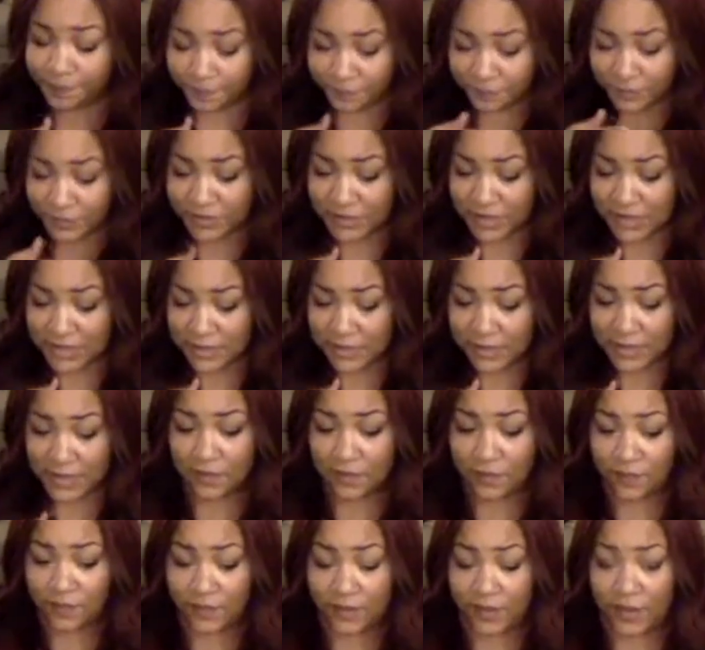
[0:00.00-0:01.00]
excuse me, in
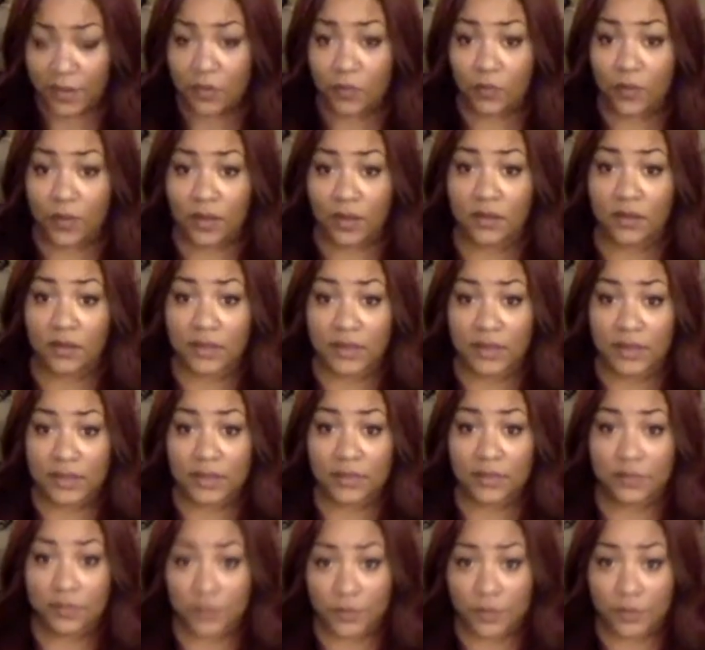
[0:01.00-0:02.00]
a very well lit
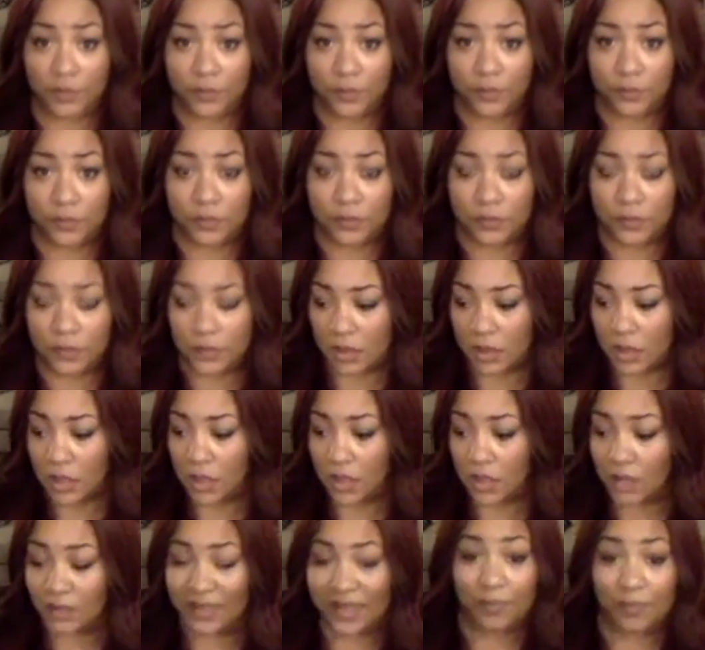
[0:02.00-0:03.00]
room,
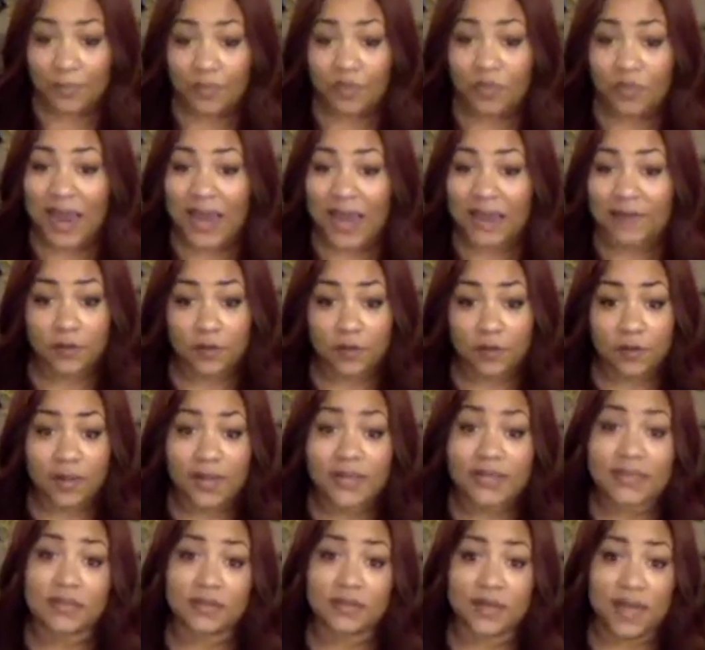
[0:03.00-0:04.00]
like bright
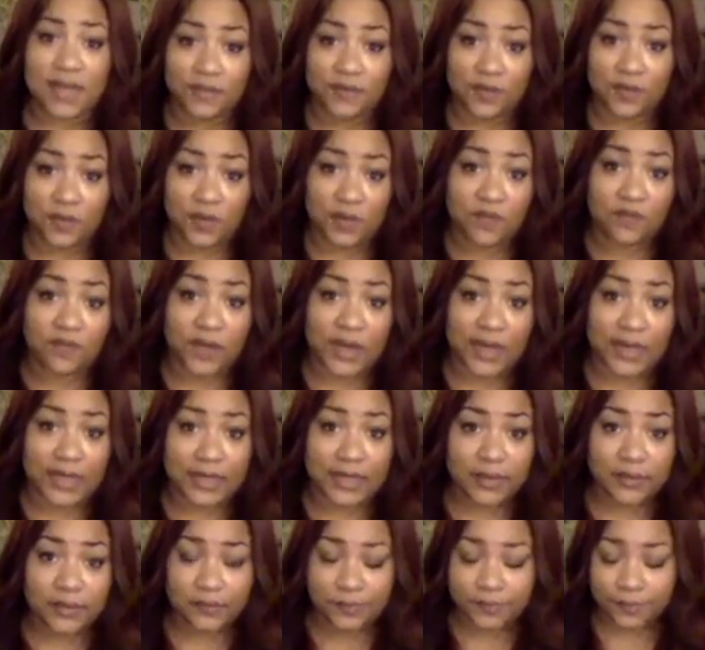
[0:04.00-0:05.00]
fluorescent light if you can find
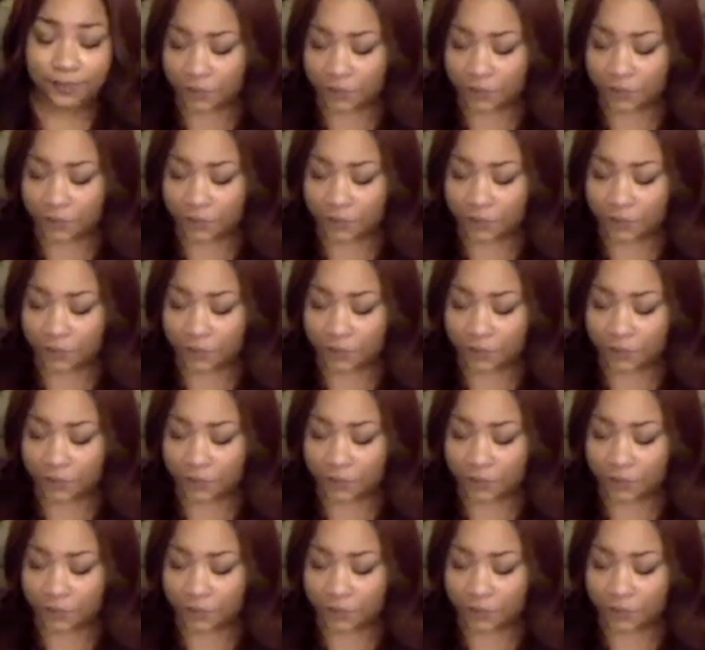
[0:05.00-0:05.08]
it.